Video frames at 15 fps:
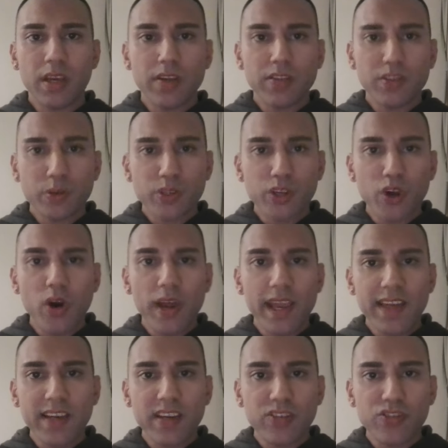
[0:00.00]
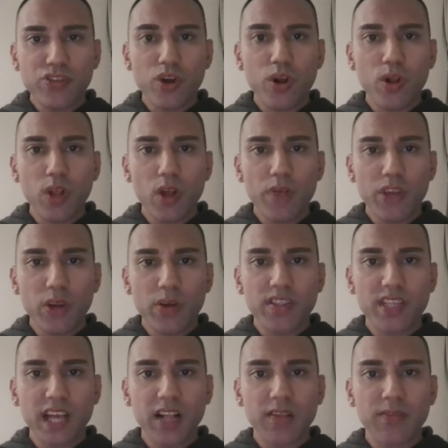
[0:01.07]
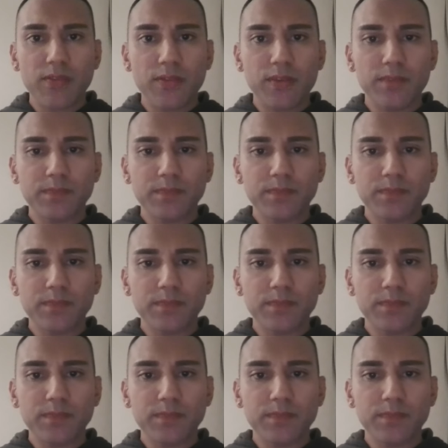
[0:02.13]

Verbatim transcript: so you're in control of yourself